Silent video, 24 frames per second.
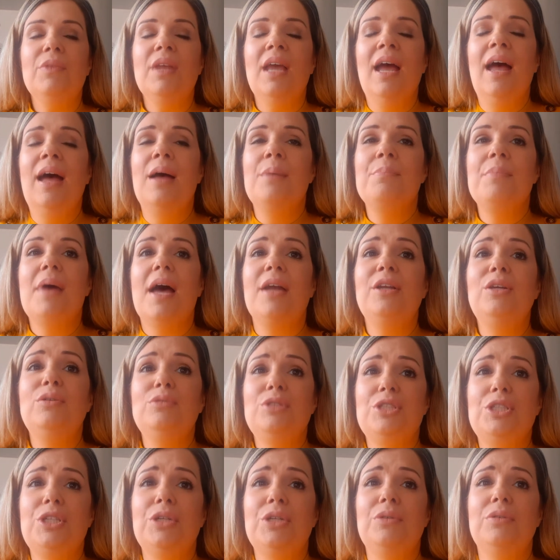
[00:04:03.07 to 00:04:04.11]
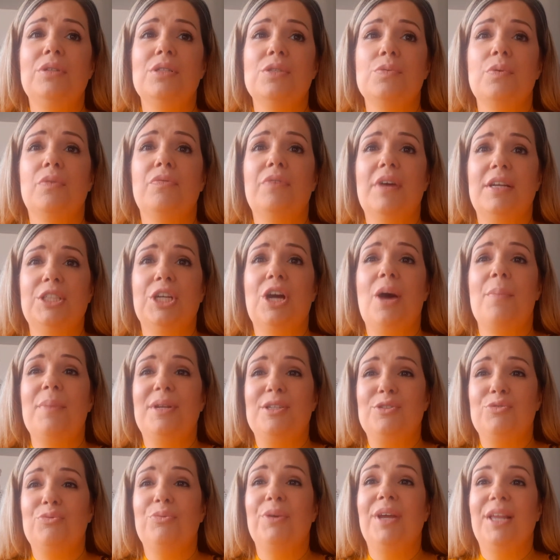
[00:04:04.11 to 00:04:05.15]
Our new students will find your
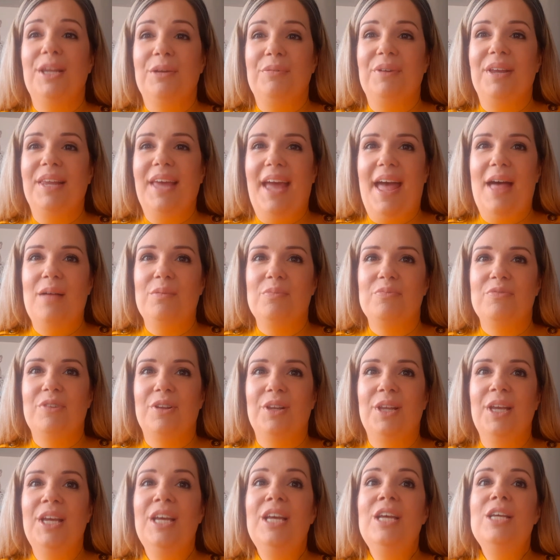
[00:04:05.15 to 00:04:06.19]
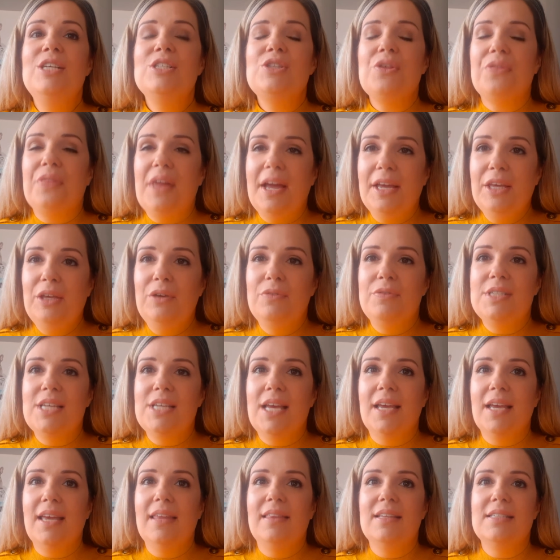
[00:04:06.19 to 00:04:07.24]
comments really, really helpful. So thank you for
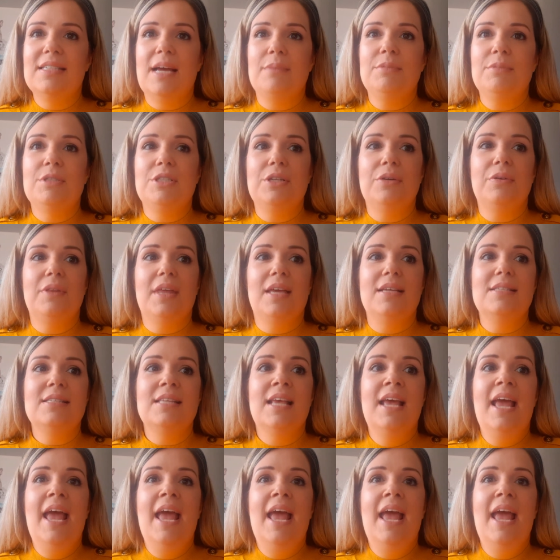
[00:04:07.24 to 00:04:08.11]
taking the time to do this.